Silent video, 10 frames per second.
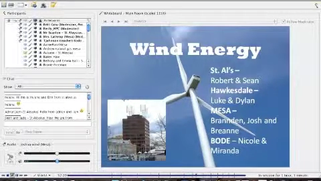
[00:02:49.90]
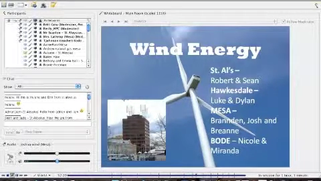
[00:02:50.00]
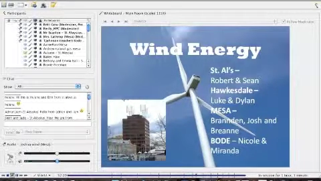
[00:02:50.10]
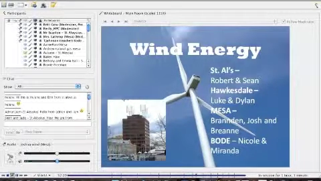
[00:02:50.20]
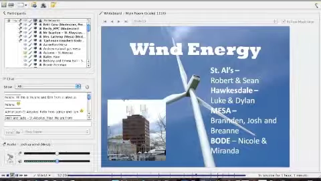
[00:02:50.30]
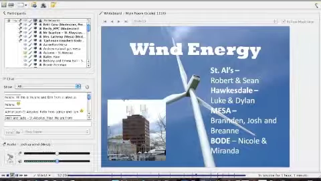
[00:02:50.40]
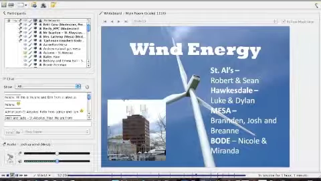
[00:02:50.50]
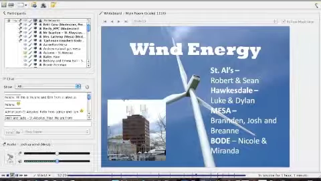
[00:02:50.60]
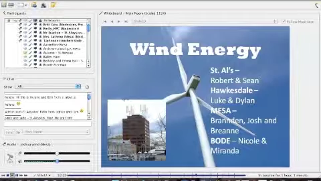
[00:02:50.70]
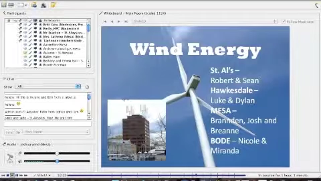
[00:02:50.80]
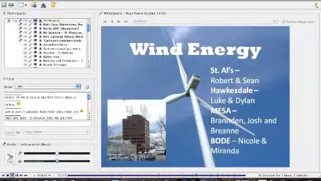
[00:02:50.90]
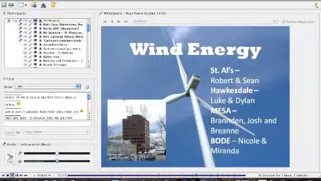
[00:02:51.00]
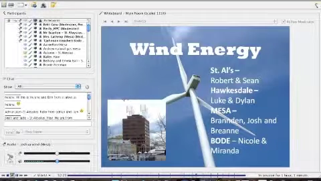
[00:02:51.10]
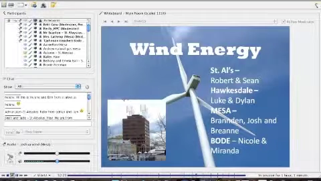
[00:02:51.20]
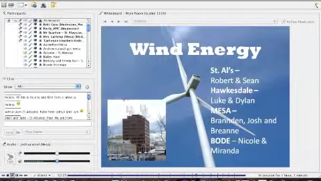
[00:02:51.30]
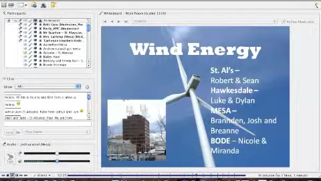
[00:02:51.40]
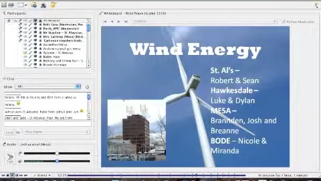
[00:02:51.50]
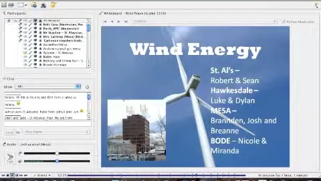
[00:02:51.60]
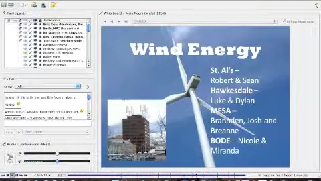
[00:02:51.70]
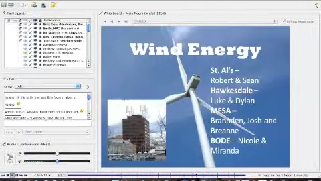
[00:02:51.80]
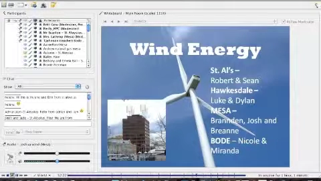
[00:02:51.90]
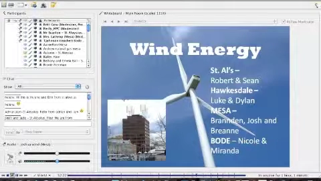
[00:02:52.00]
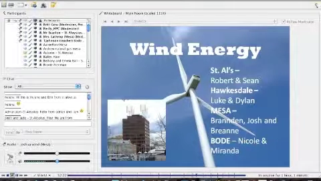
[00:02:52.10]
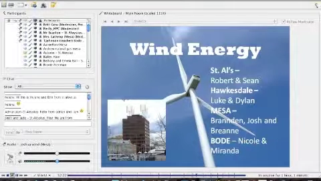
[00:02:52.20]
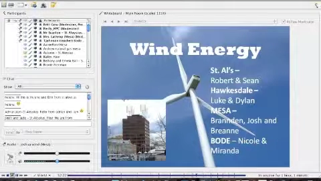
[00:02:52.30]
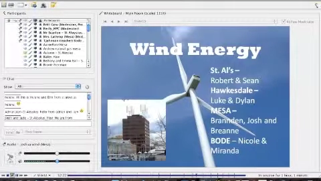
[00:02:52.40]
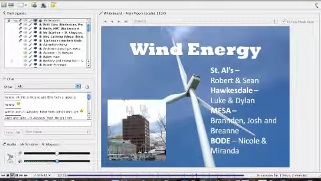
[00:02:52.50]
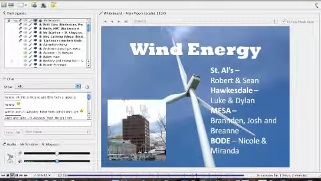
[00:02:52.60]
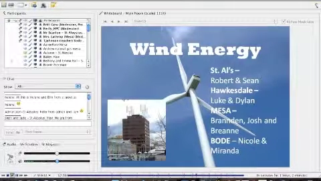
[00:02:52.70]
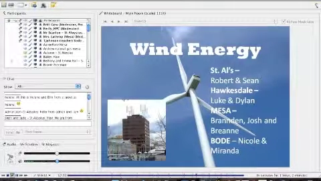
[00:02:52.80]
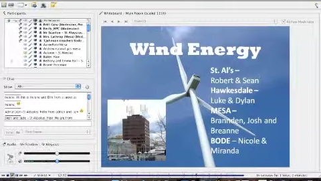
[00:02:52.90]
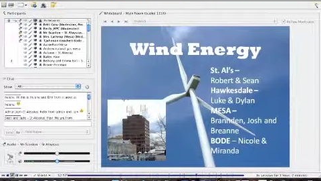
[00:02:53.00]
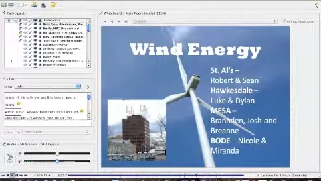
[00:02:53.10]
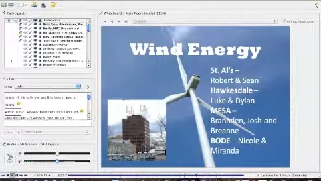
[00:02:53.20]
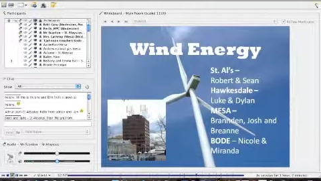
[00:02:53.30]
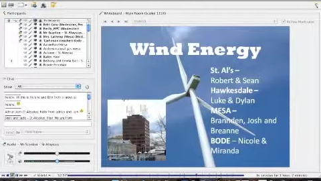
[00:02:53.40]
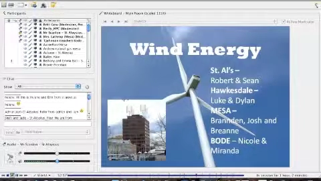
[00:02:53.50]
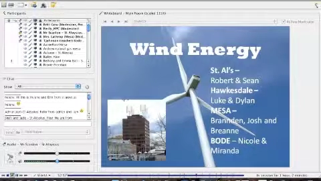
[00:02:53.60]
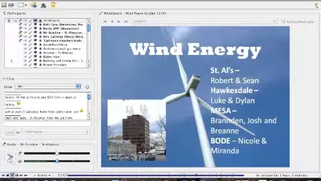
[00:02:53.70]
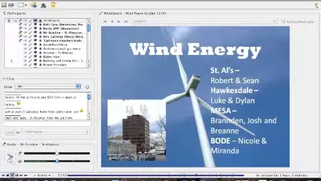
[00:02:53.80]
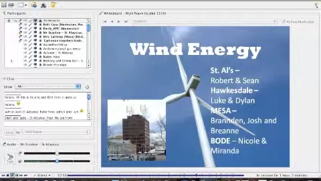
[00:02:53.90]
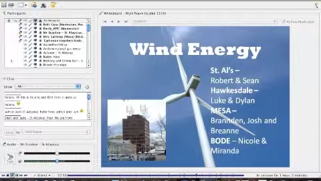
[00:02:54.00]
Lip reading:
[unreadable: no face in view]